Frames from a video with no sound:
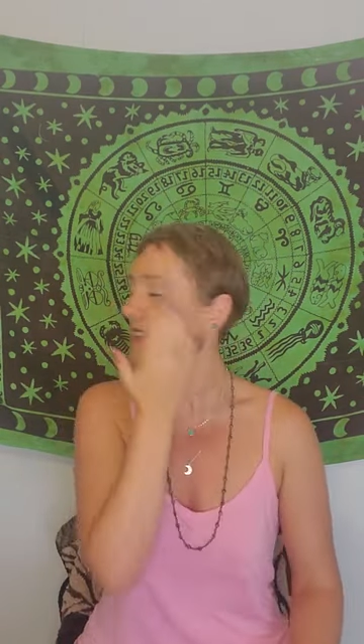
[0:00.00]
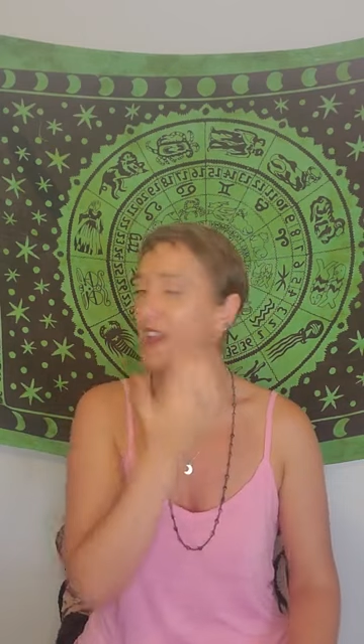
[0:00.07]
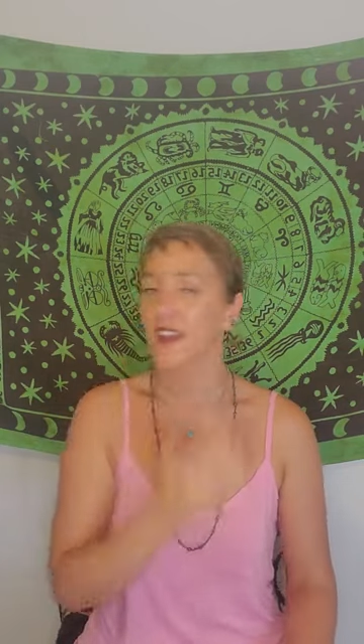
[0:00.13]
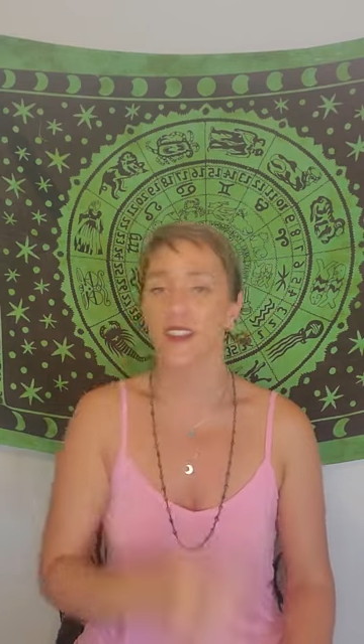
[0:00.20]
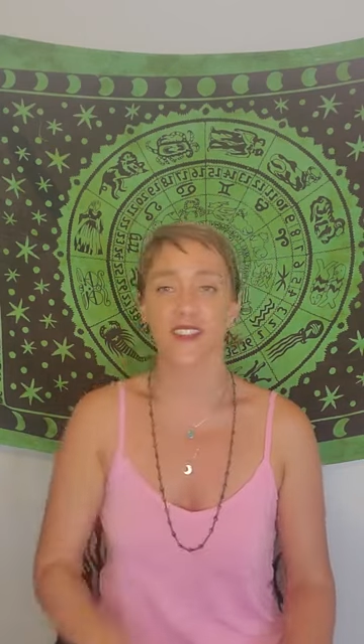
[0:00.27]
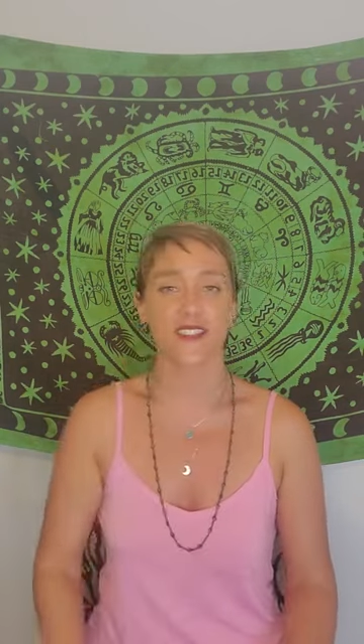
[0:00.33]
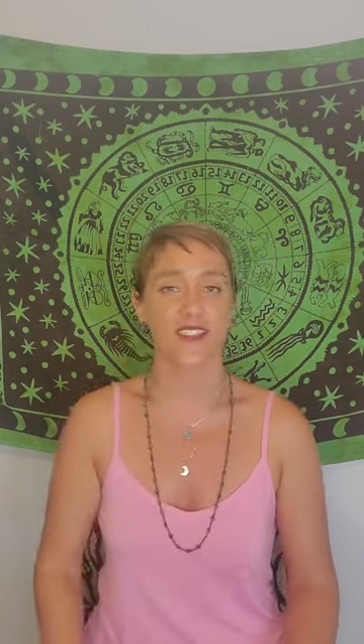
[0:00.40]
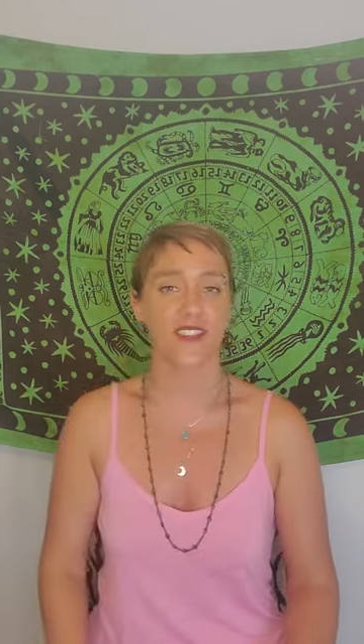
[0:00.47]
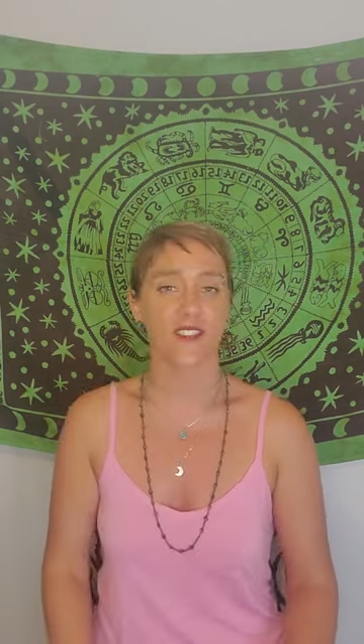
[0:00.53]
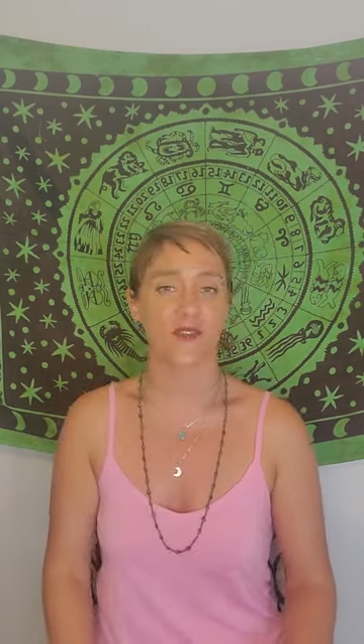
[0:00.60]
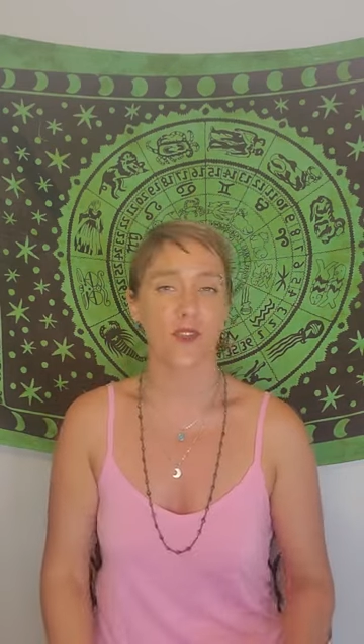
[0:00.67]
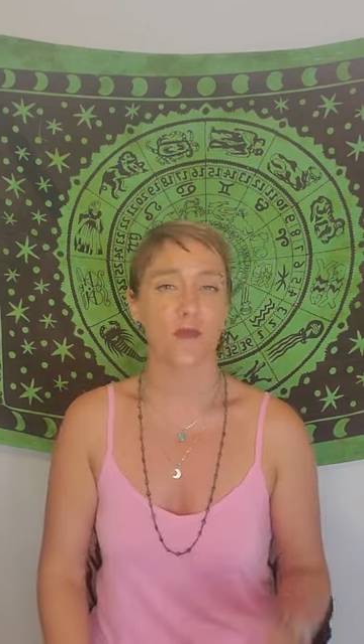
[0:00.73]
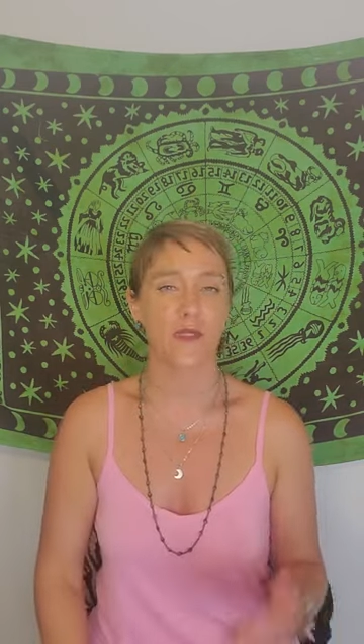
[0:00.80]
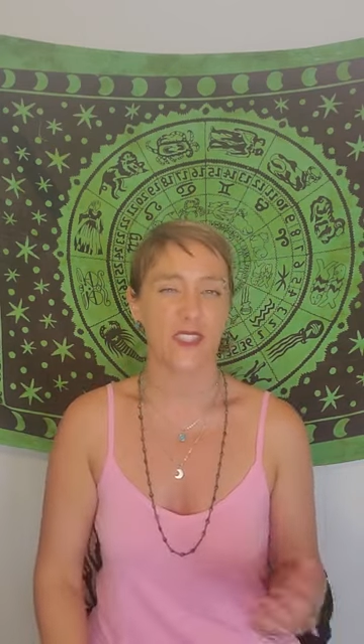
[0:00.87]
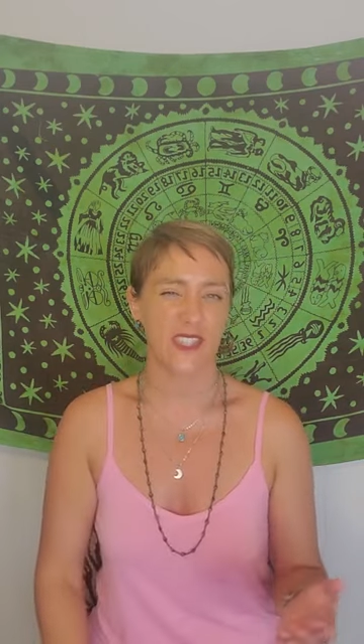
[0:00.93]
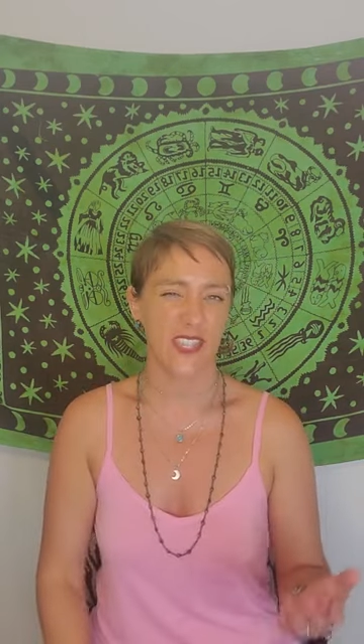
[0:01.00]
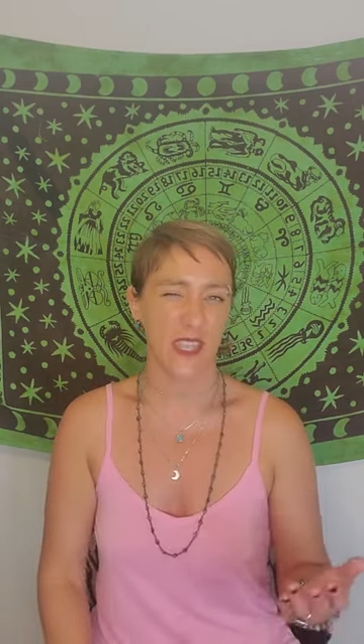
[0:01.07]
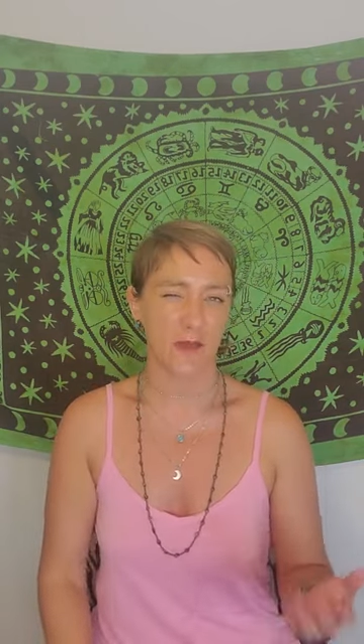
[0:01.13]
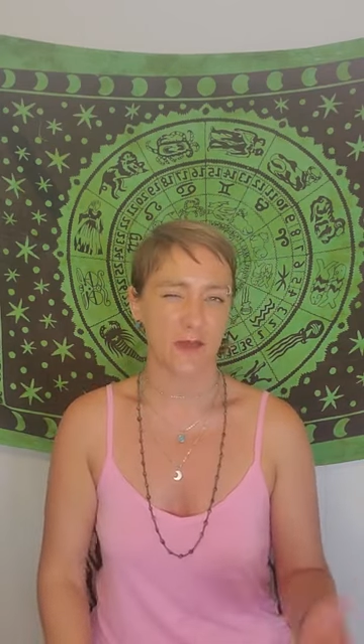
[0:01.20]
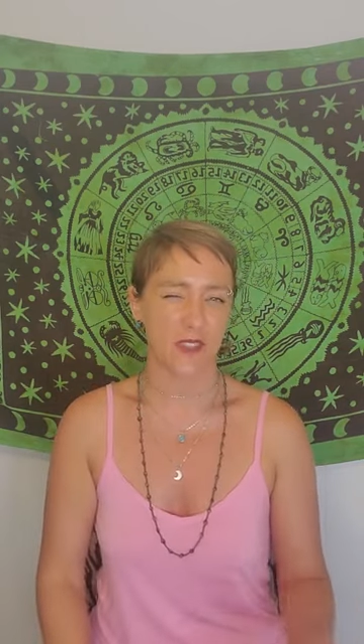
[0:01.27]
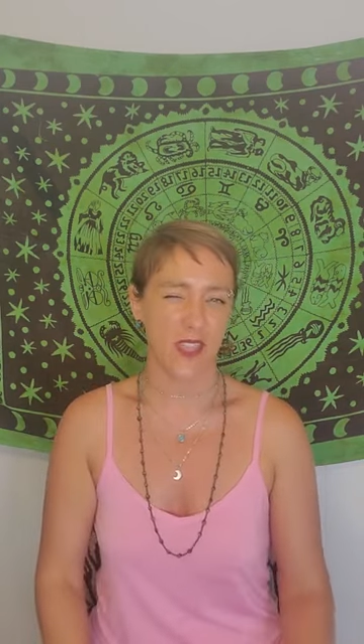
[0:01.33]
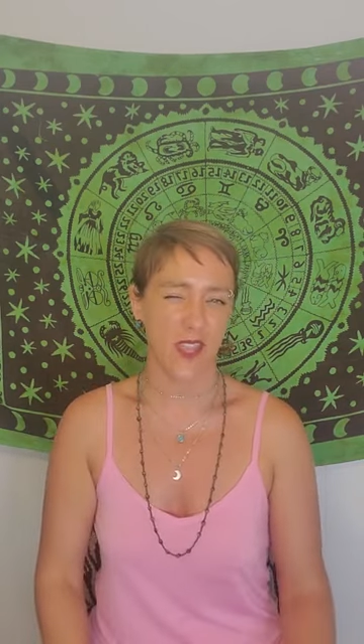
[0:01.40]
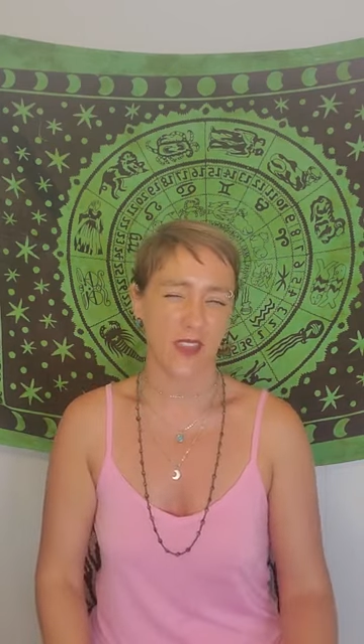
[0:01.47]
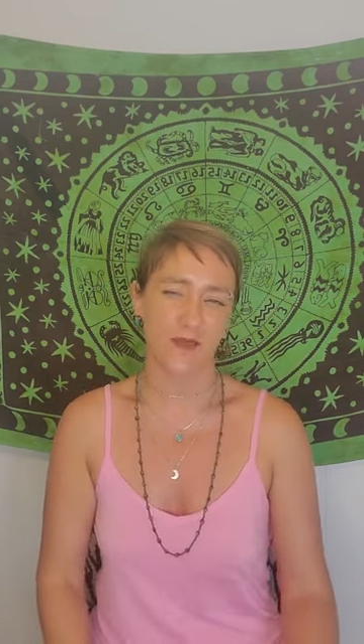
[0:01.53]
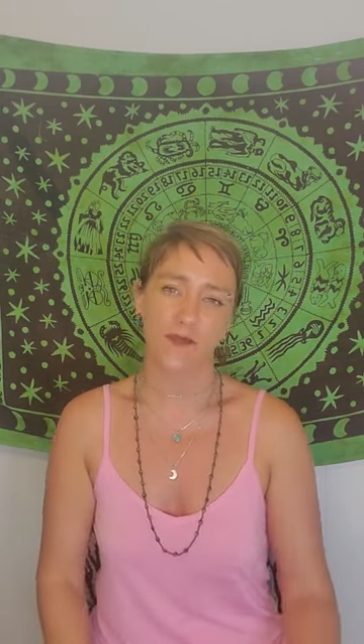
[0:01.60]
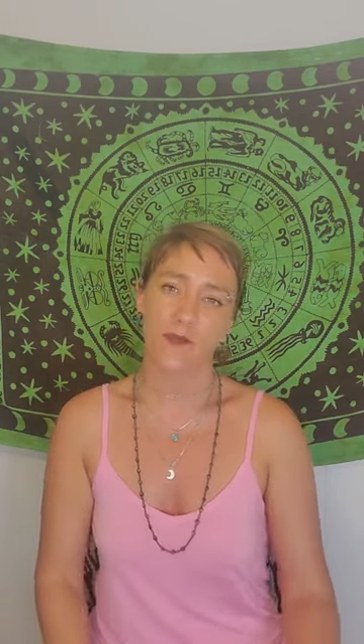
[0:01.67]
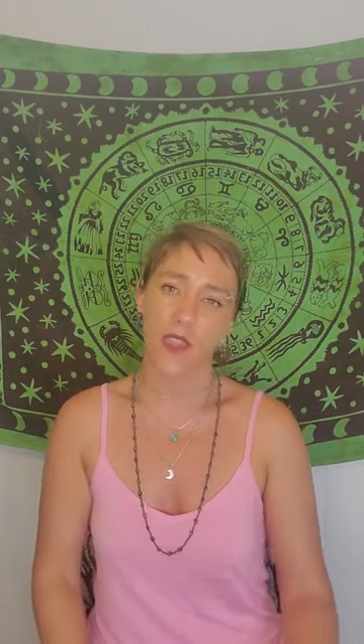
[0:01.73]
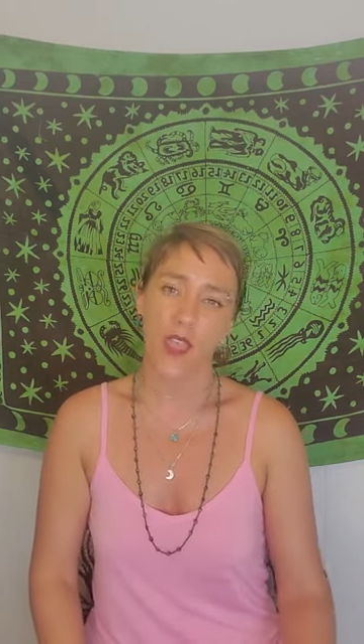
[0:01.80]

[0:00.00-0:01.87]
side as it is from the same side.